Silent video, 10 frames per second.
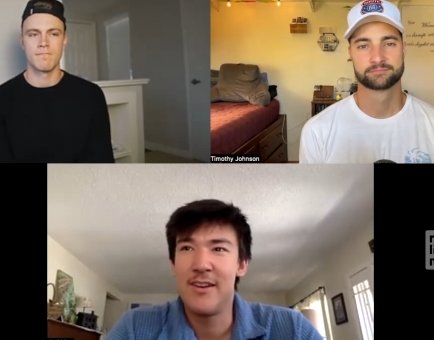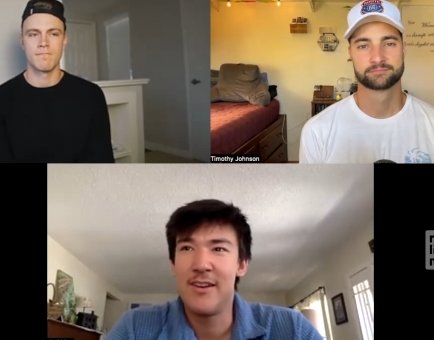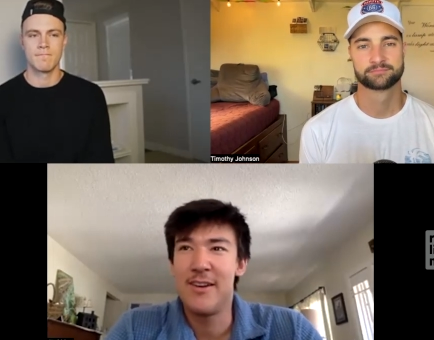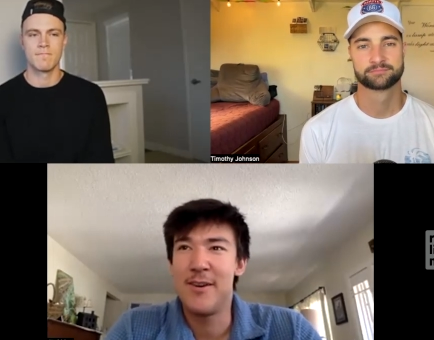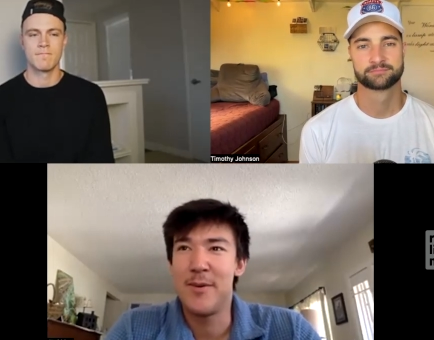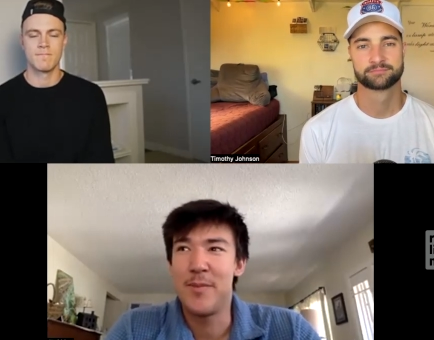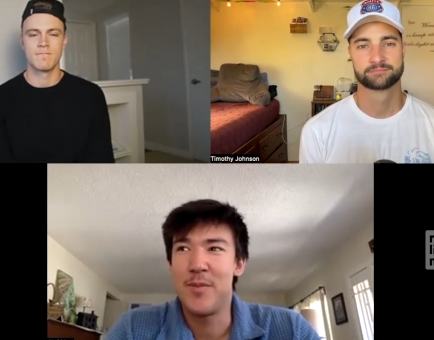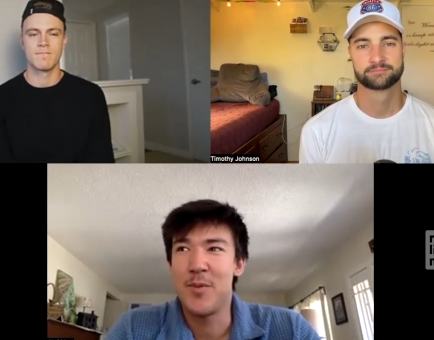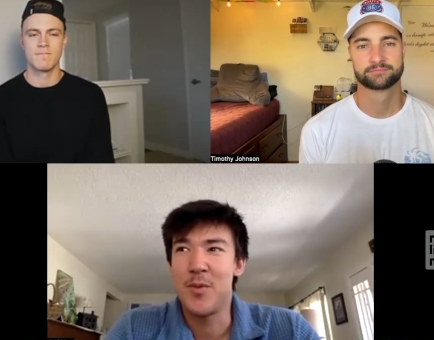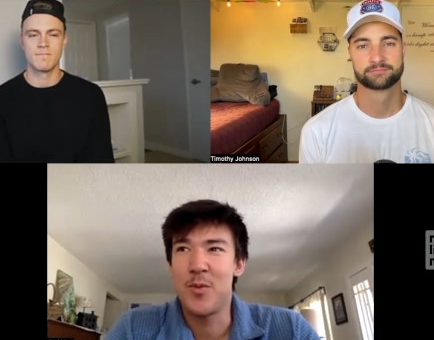Speaker 1: um,
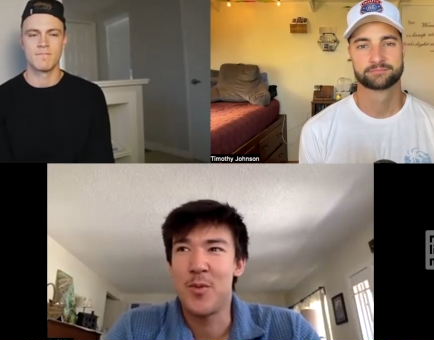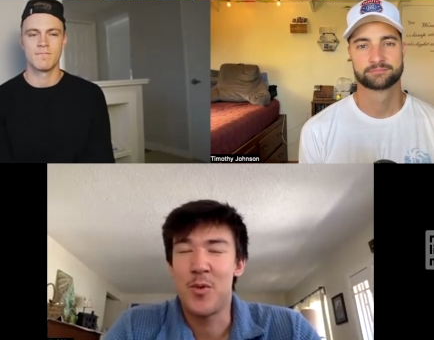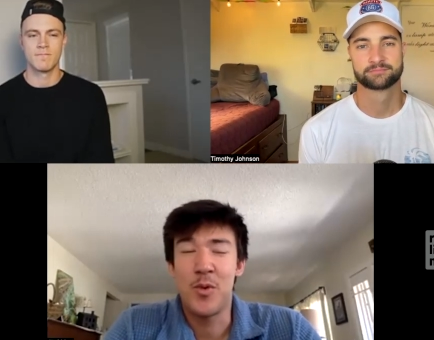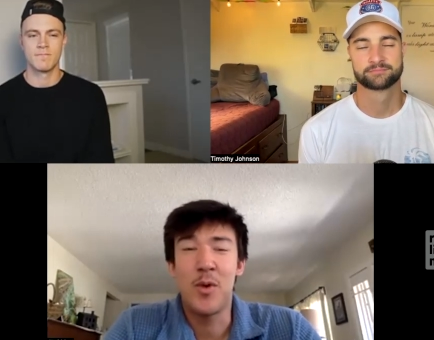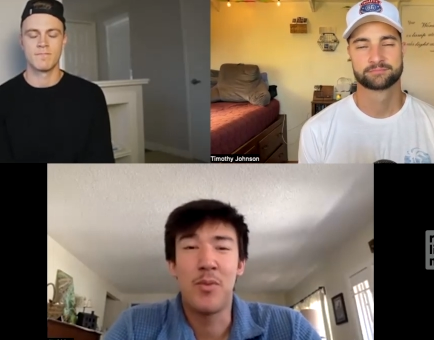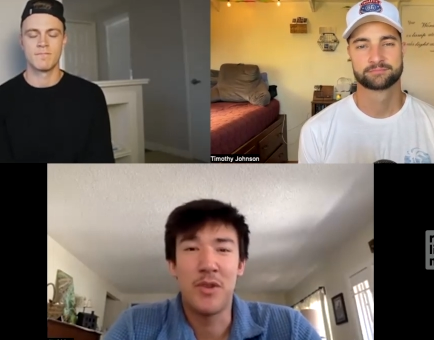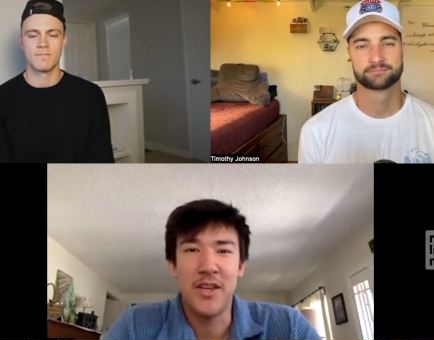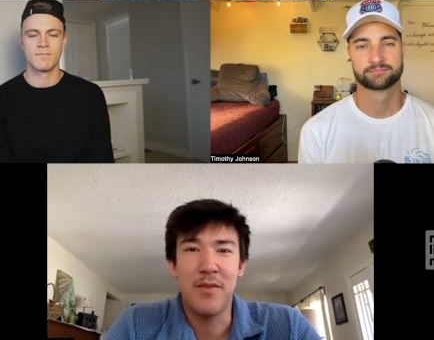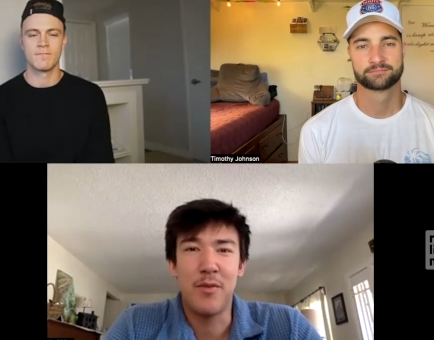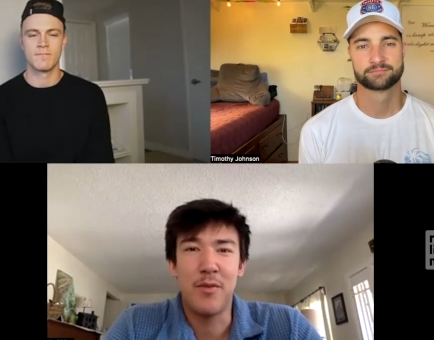we'll, we'll,
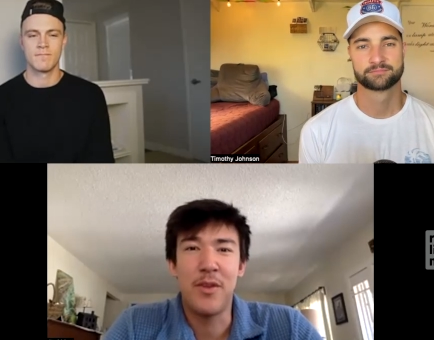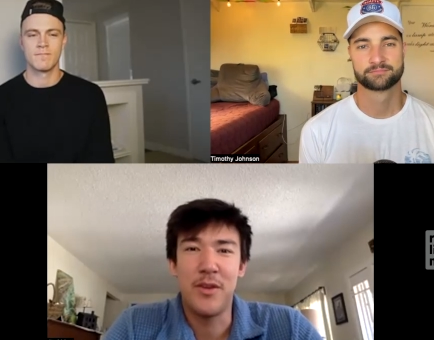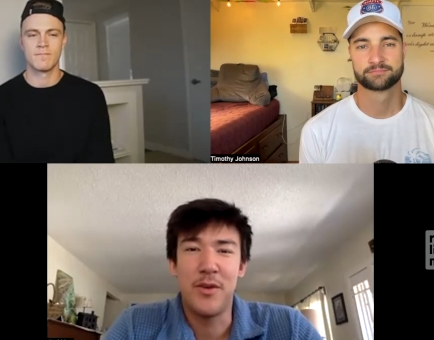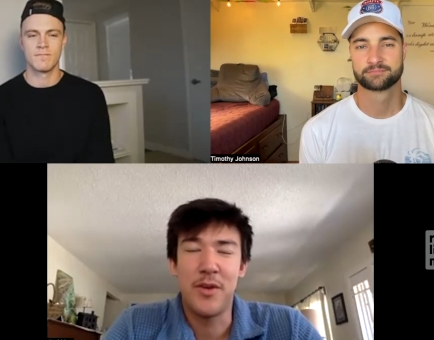believe with you. You